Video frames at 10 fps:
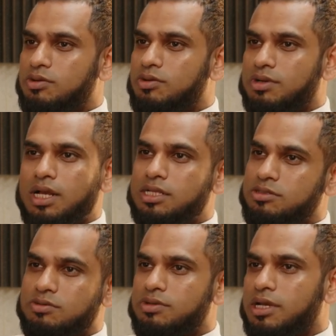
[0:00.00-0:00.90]
or
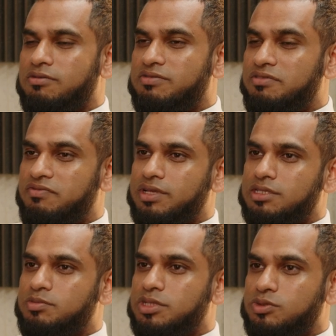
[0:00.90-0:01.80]
cultural kind of
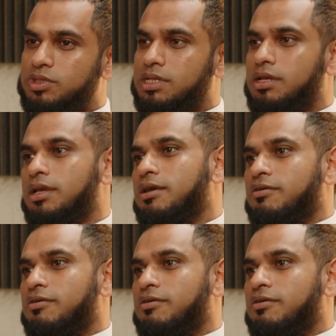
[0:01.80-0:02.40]
difference between